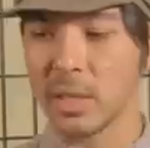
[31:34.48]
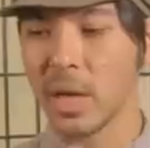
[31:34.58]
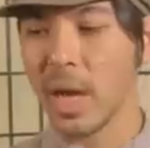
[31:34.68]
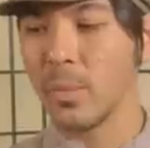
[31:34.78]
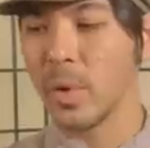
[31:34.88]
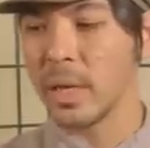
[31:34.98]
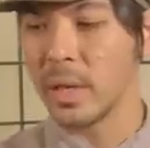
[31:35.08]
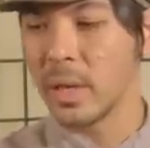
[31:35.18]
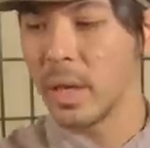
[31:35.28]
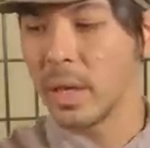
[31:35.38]
a time
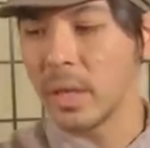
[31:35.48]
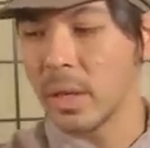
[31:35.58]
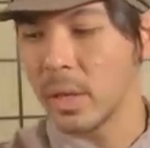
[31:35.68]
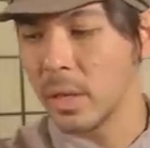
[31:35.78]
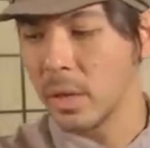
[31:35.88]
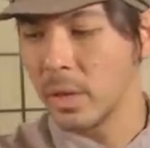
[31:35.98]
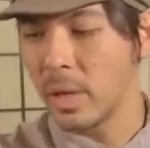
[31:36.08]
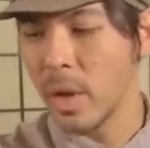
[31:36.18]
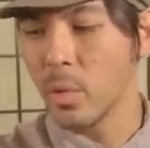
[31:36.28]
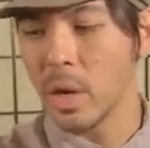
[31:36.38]
when the, the,
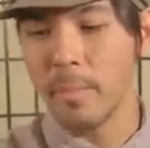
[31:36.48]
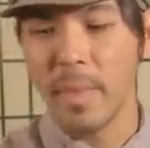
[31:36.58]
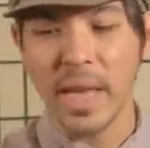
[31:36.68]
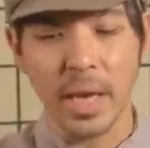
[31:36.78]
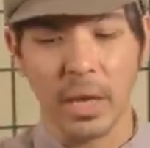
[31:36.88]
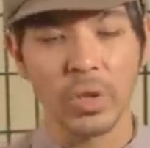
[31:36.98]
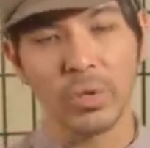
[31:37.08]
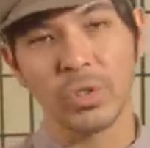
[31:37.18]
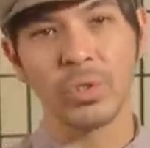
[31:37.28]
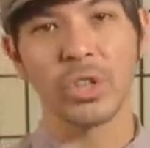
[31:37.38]
they weren't making
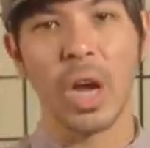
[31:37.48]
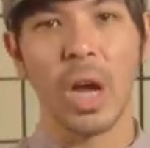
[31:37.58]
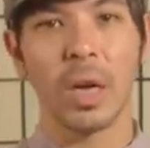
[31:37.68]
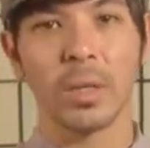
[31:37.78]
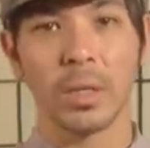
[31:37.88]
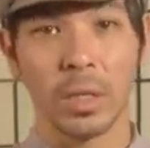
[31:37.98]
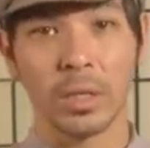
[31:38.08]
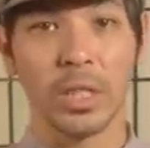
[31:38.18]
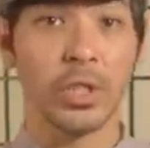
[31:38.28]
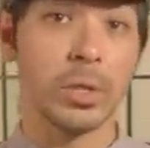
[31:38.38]
Gushu cha, or
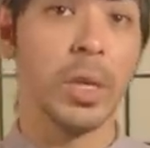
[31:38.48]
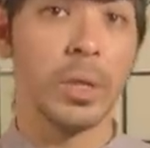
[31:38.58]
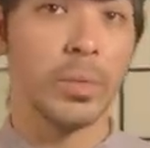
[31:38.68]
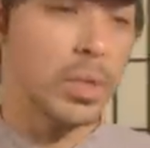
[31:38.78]
Li Shulin